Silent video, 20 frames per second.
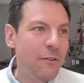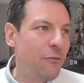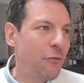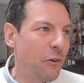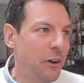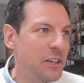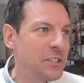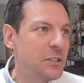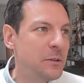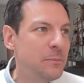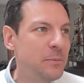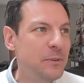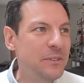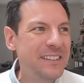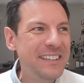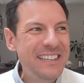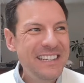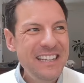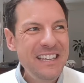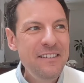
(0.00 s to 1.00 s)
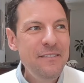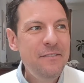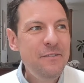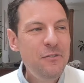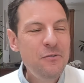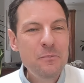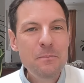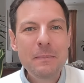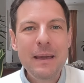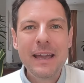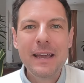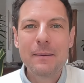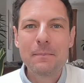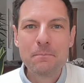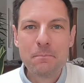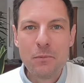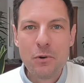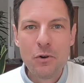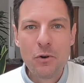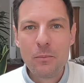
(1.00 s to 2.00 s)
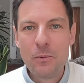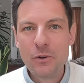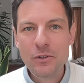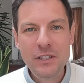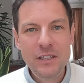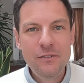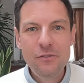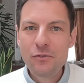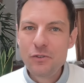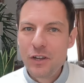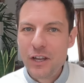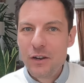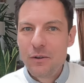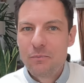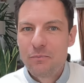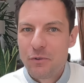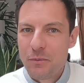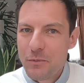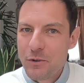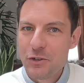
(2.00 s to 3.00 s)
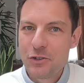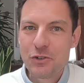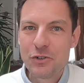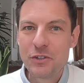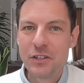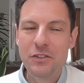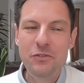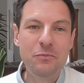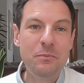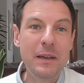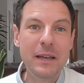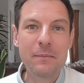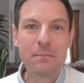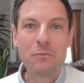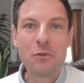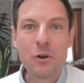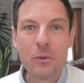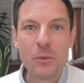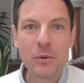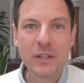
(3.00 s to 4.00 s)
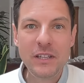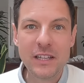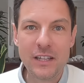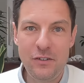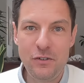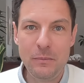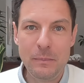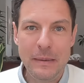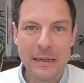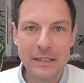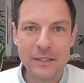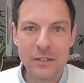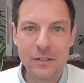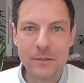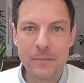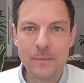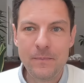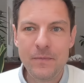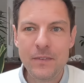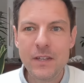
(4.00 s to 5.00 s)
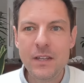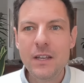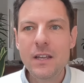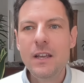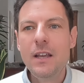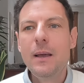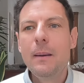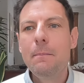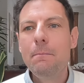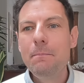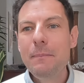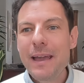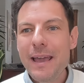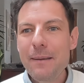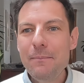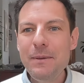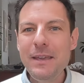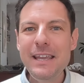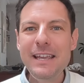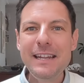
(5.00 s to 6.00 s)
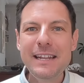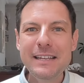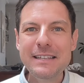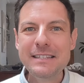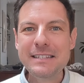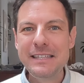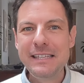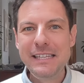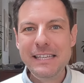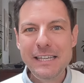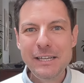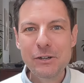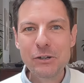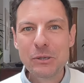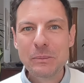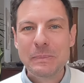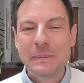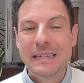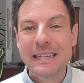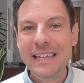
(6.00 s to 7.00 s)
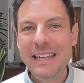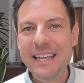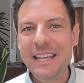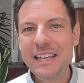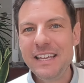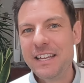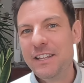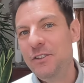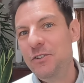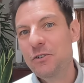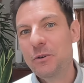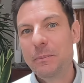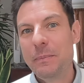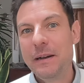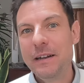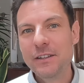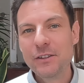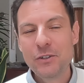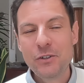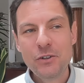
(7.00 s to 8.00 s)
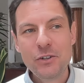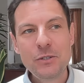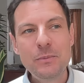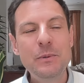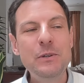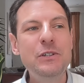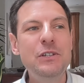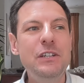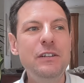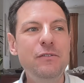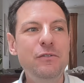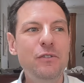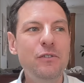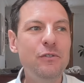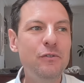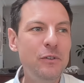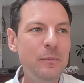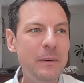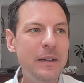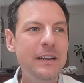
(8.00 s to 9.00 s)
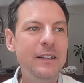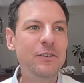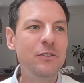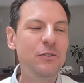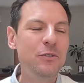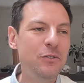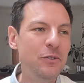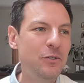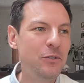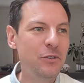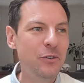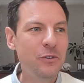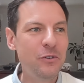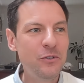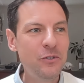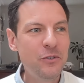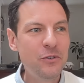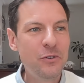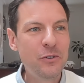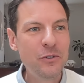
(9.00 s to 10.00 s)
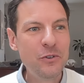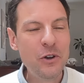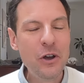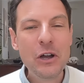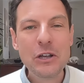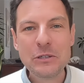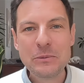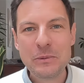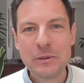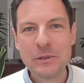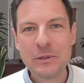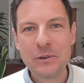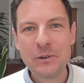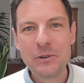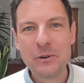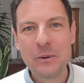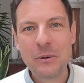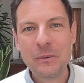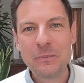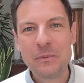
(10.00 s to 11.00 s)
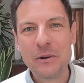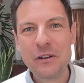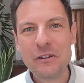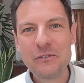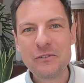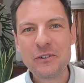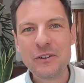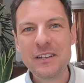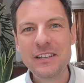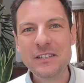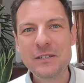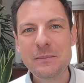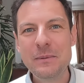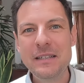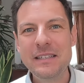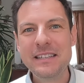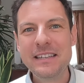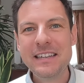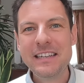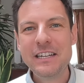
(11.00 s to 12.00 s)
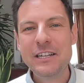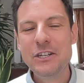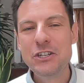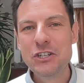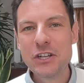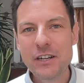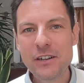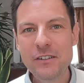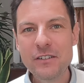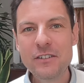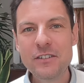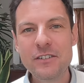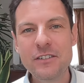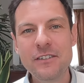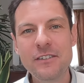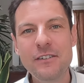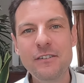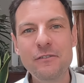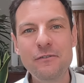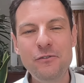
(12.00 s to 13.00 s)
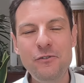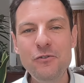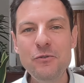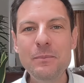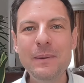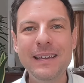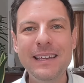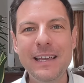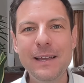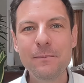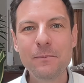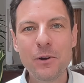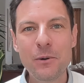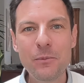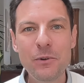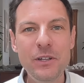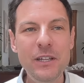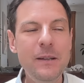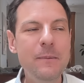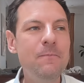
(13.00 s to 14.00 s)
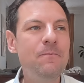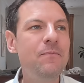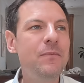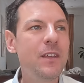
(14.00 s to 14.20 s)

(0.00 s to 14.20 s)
For example, if you make more money, if you get a promotion and you make more money than your partner, maybe there's ego playing and your partner, especially if you're a female and your husband or your boyfriend is a bit jealous of you making more money.